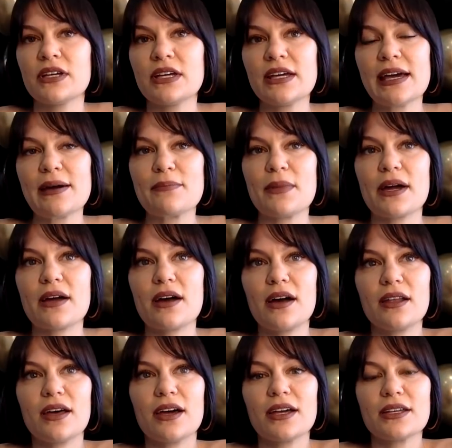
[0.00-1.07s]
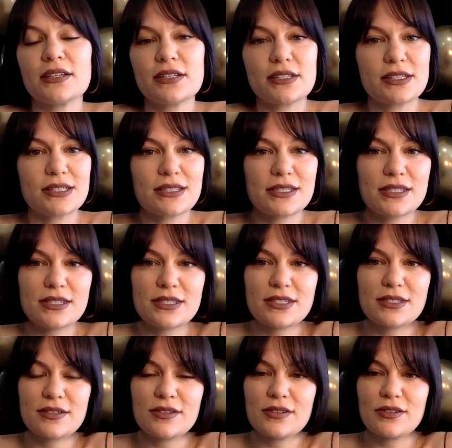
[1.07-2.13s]
and my color is
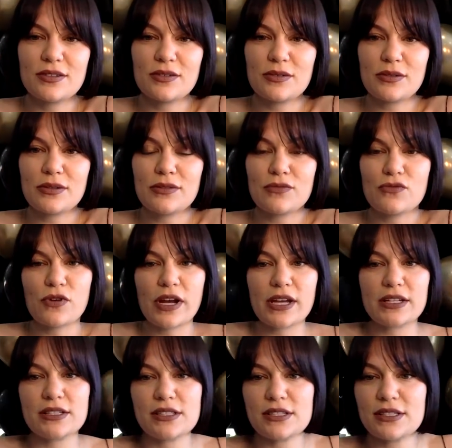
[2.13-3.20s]
red.